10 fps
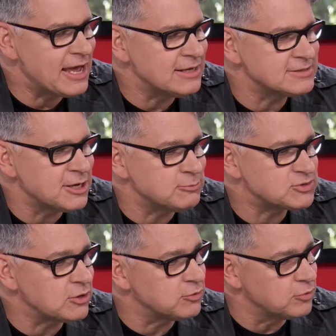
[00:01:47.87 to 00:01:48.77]
It has.
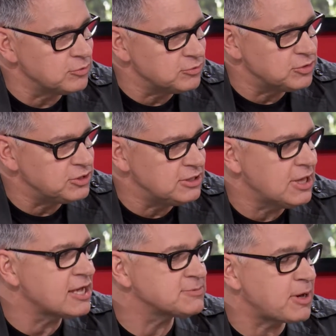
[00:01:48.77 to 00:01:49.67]
So
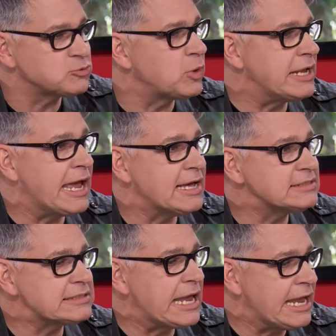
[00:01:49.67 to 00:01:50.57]
the Xbox One
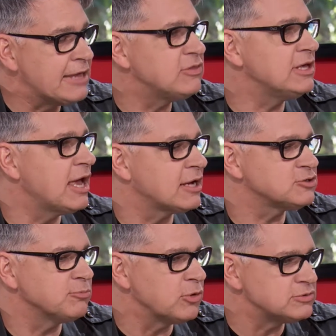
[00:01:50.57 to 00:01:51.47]
S and the
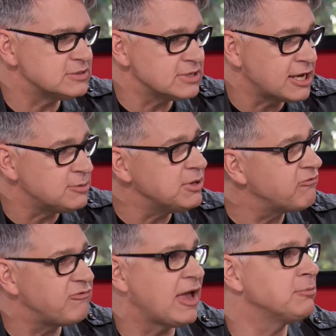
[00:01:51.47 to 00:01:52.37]
X are both designed to be
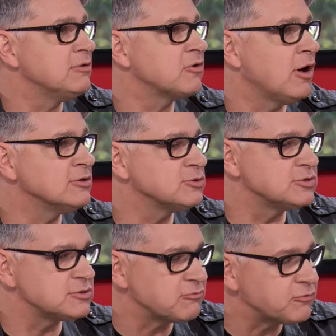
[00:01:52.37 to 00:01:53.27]
a family of consoles. It's